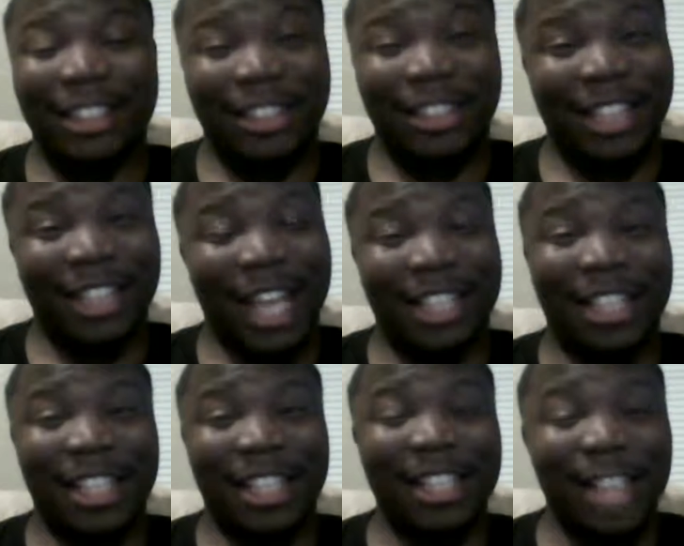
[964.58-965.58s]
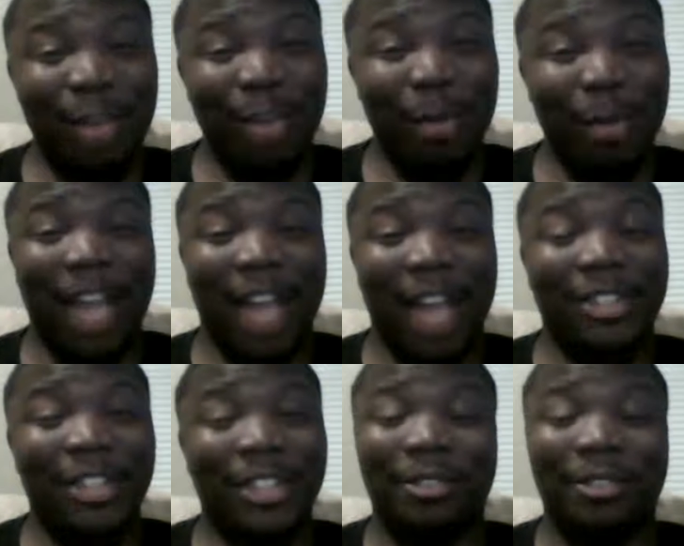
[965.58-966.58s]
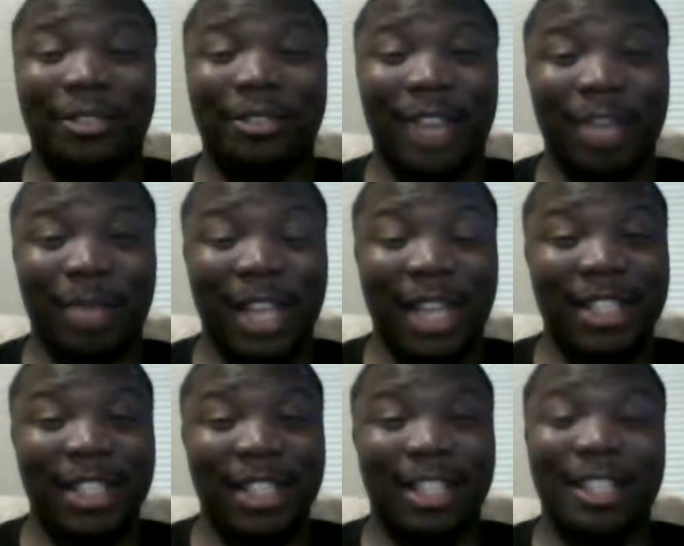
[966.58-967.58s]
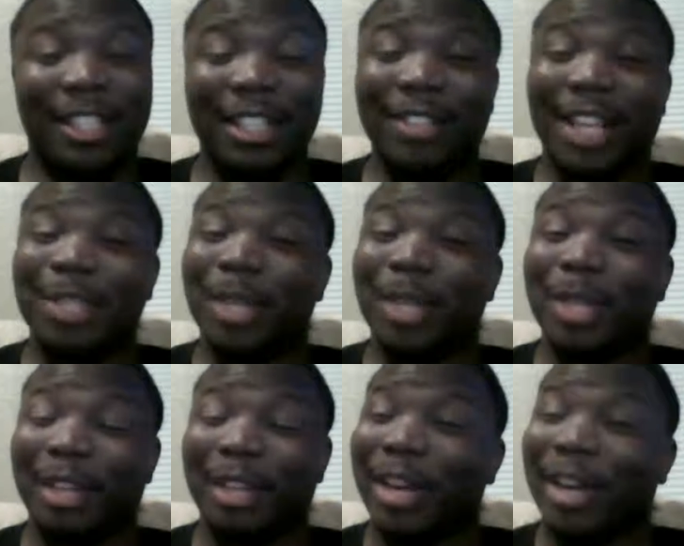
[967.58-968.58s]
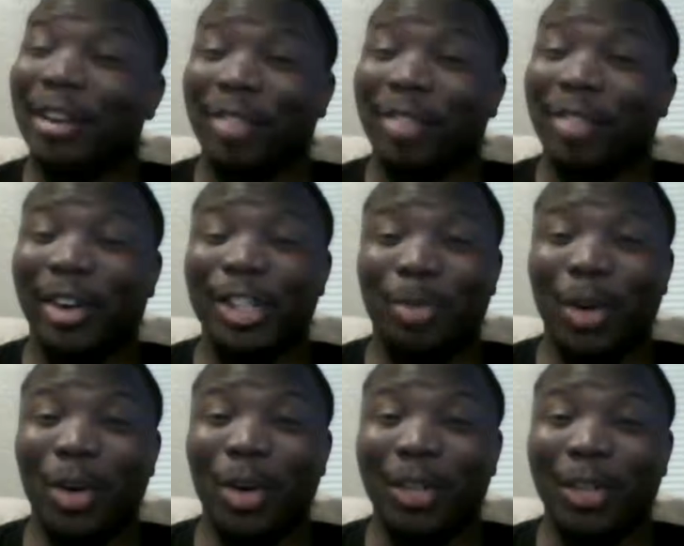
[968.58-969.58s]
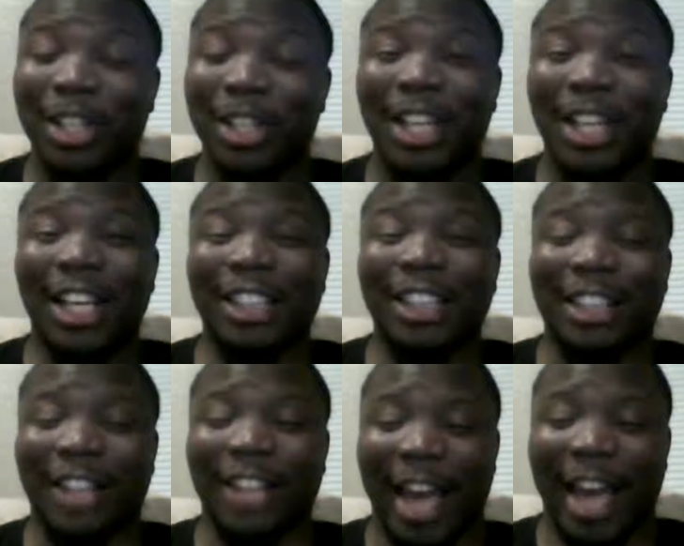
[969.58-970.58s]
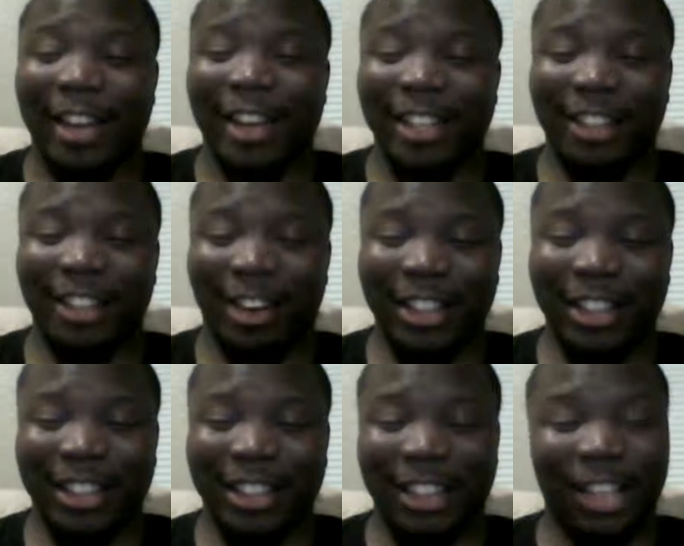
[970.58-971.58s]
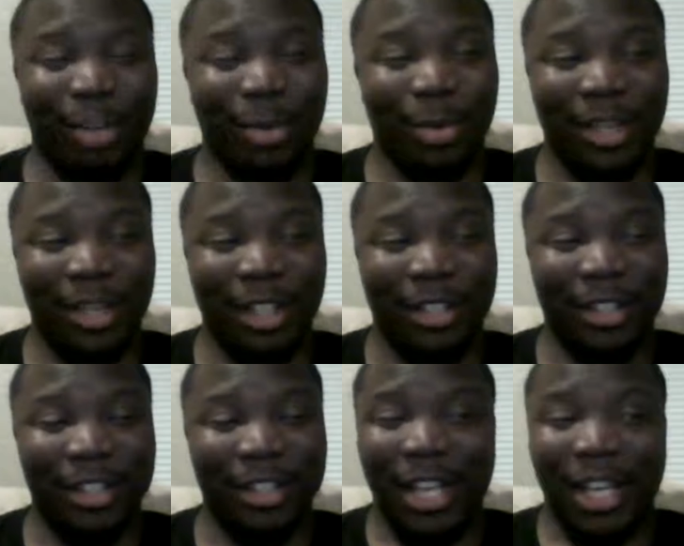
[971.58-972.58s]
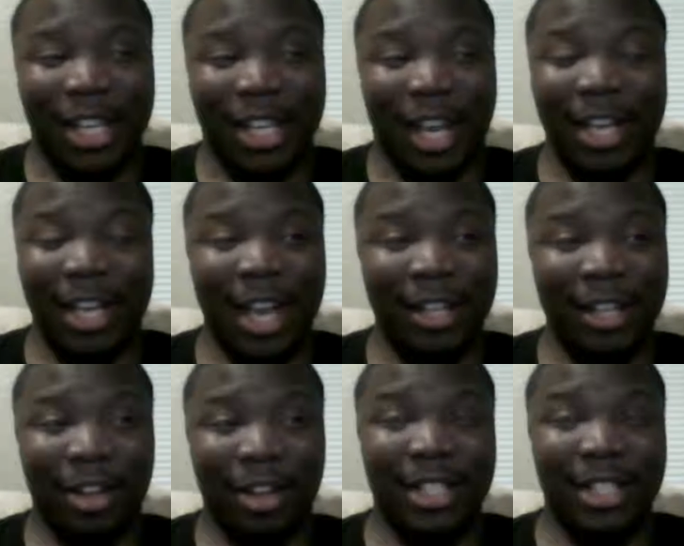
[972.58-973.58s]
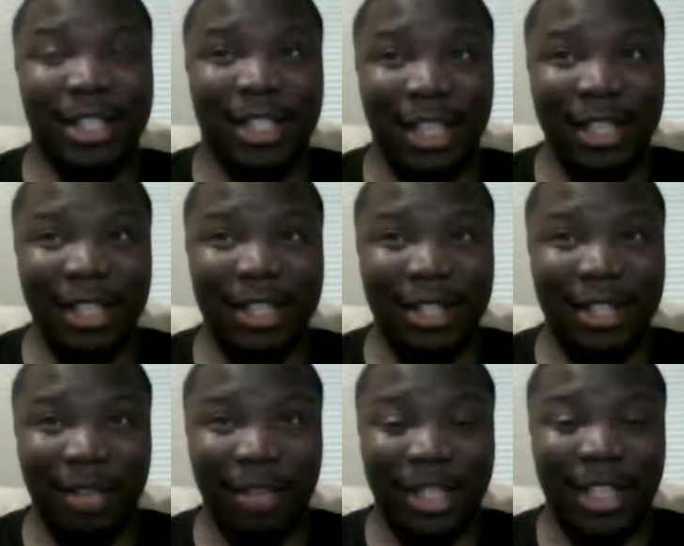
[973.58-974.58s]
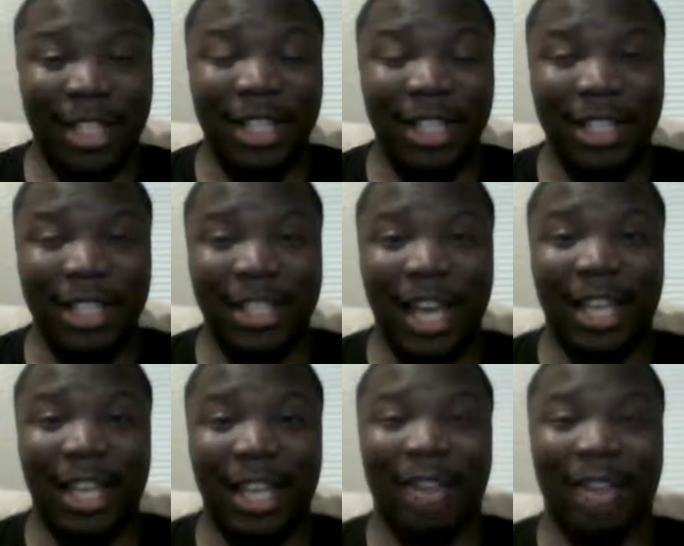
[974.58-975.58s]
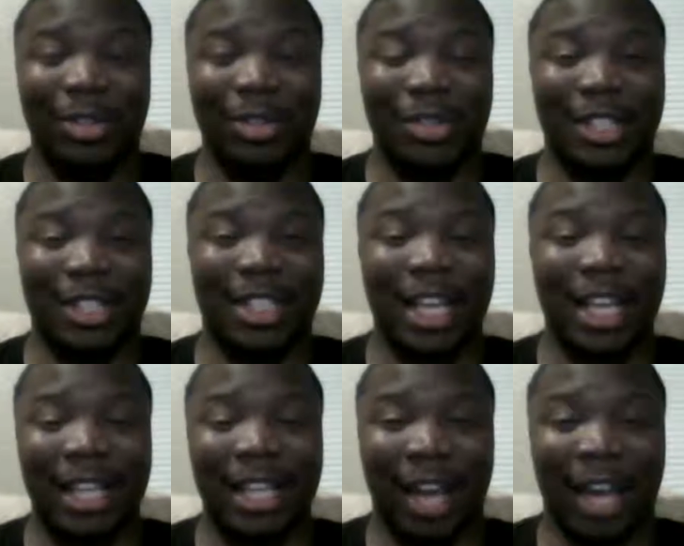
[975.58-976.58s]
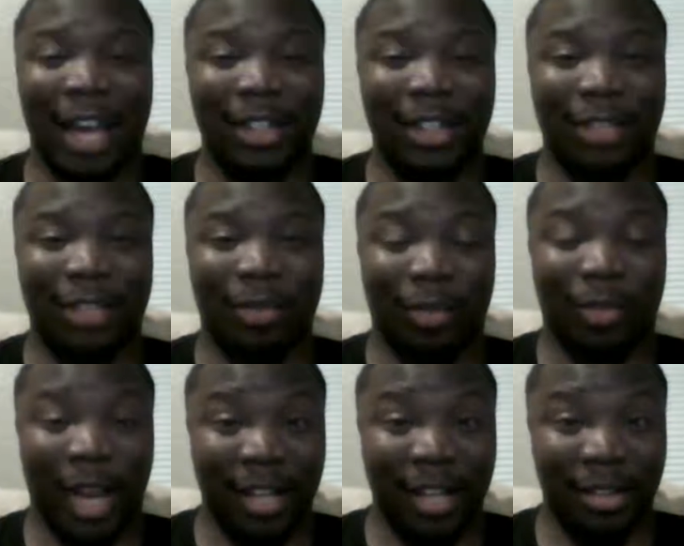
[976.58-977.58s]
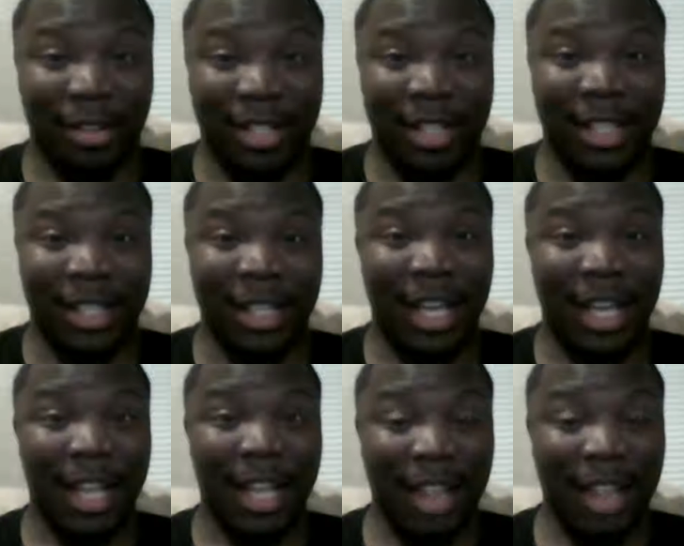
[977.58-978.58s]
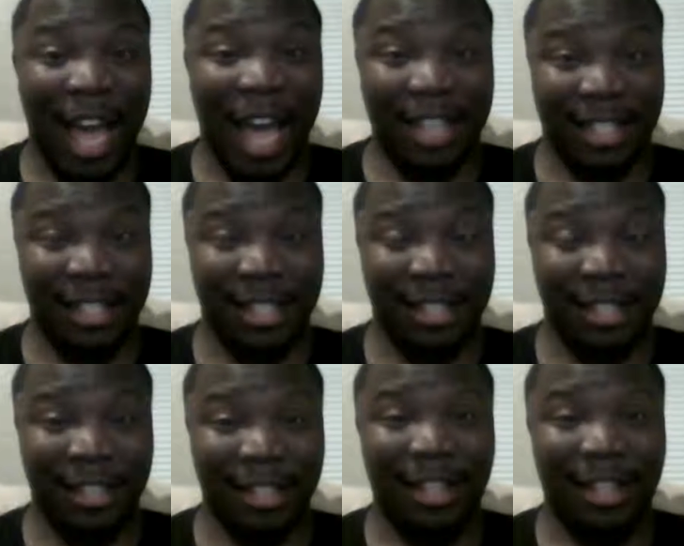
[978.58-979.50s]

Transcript: is your classic example, Patrick, of a fan base and a team that has become very, very spoiled. So they haven't lost it a couple of years. They hadn't lost since the Virginia Tech game, which was the second game of the regular season last season.